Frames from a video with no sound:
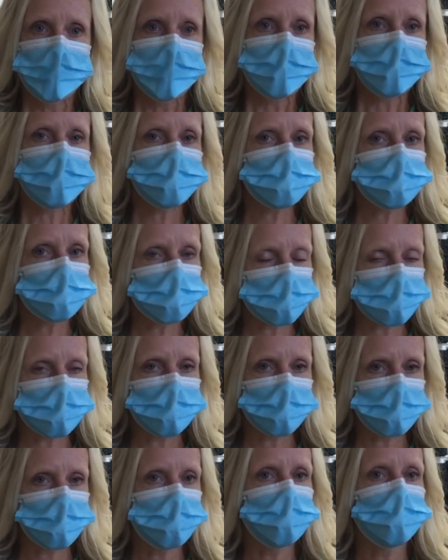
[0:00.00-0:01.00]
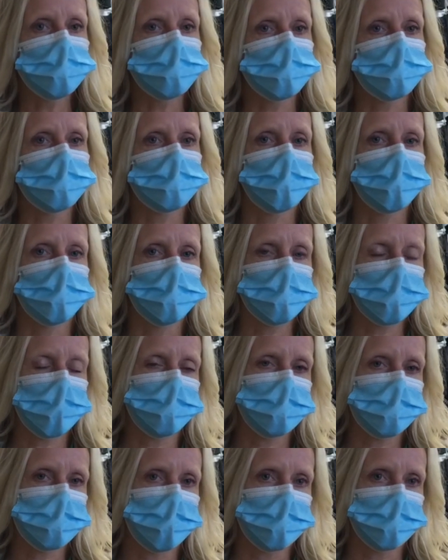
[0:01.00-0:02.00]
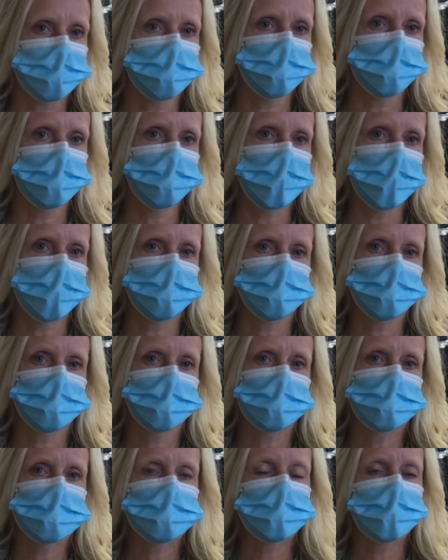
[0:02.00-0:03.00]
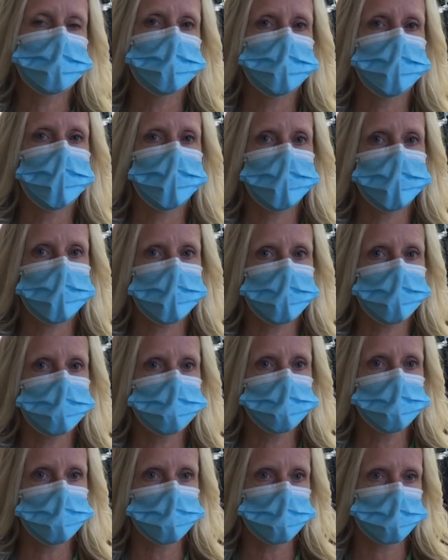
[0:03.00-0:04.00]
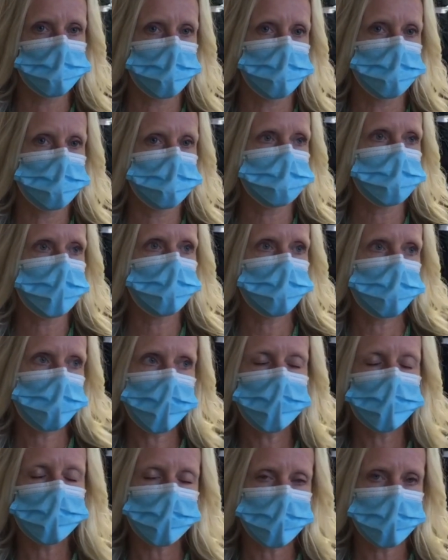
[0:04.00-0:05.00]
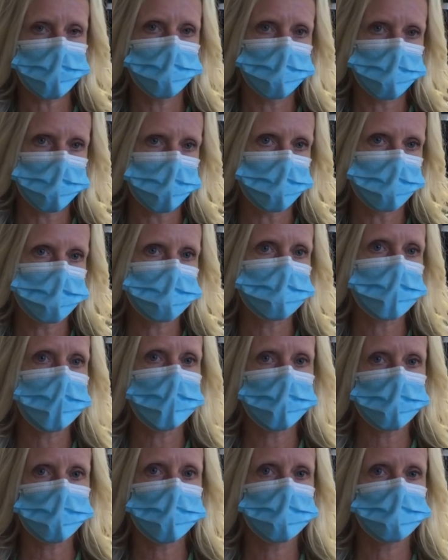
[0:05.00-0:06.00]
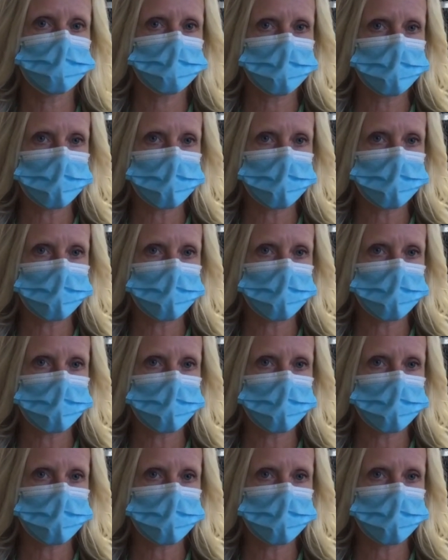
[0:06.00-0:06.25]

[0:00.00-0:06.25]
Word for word: It's really important that we gather that information to see how your lives, our lives are actually